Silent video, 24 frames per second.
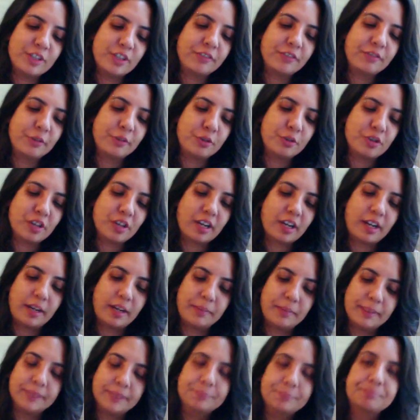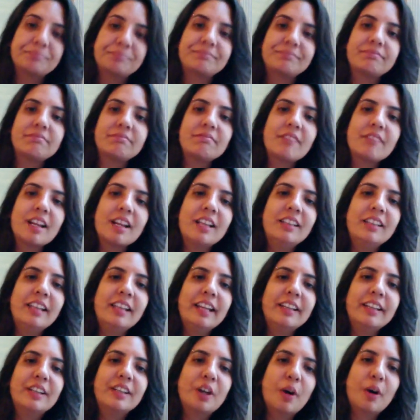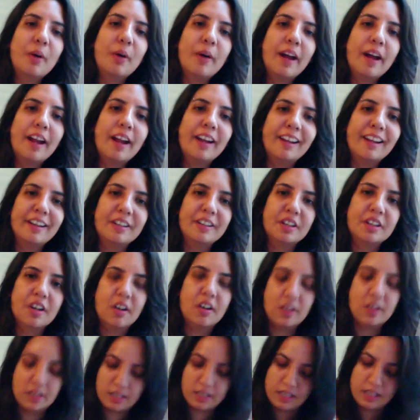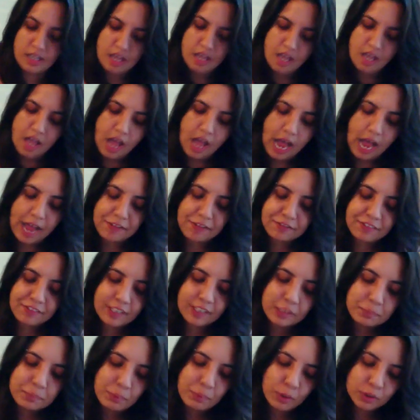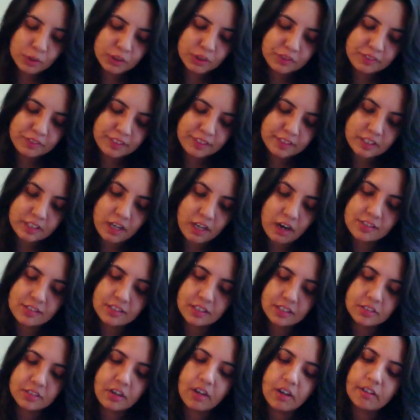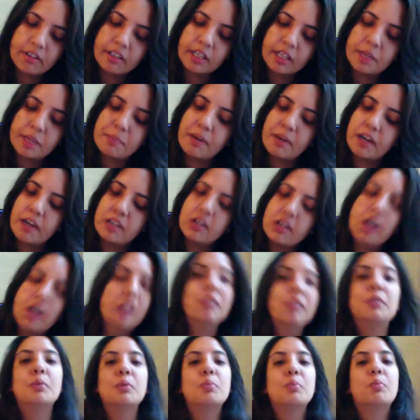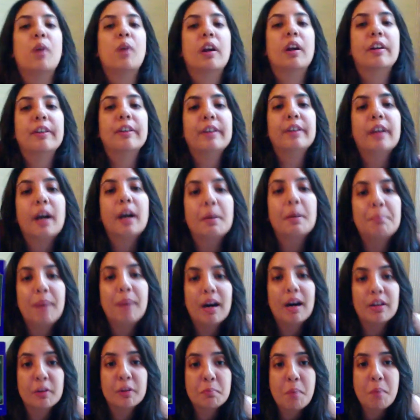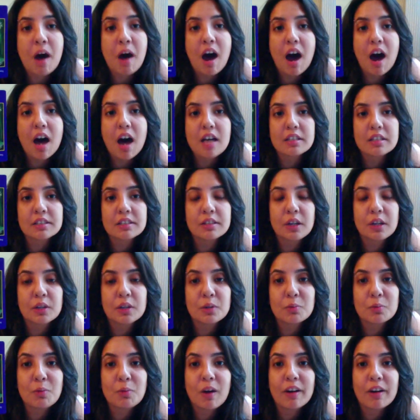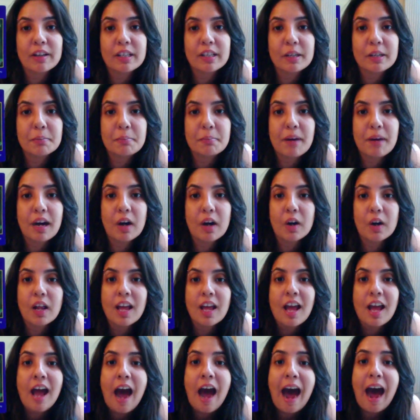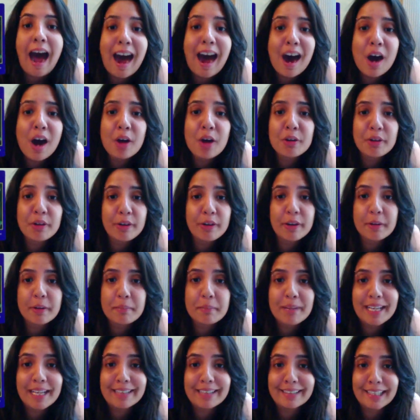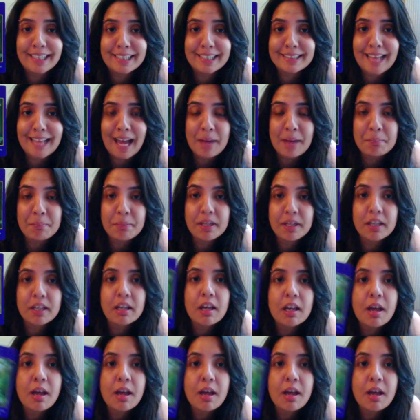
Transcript: future coming. Let go and let God. I feel both of these cards are talking about not to worry about the past, not to worry about how you're going to make things happen,